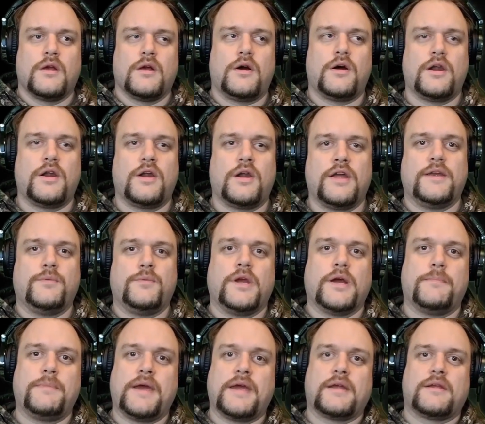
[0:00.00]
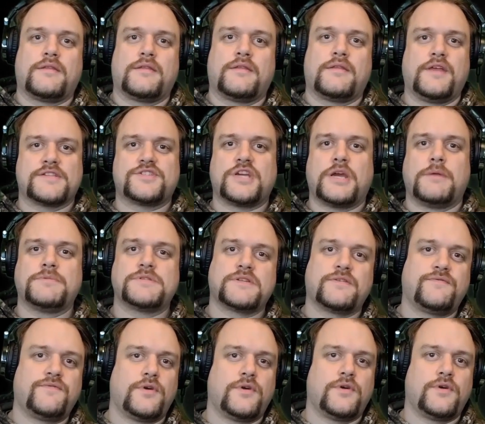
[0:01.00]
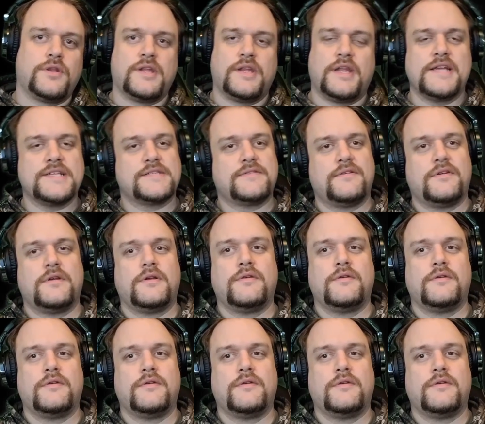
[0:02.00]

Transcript: Alright, here we are back. Thanks, James, for the nice